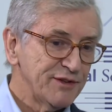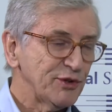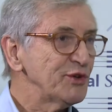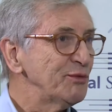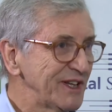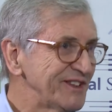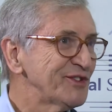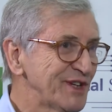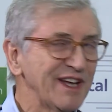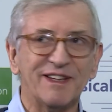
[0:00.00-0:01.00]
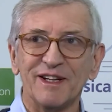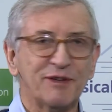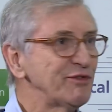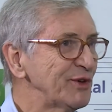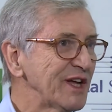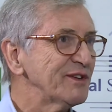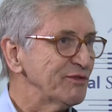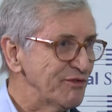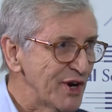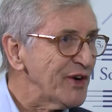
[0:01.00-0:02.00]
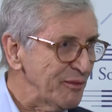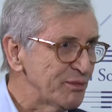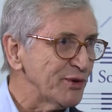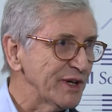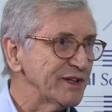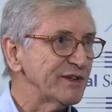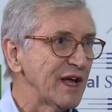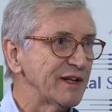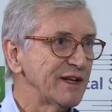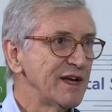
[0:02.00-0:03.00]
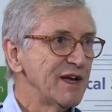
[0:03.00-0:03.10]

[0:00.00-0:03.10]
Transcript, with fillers: So you understand that it's for us it's very important that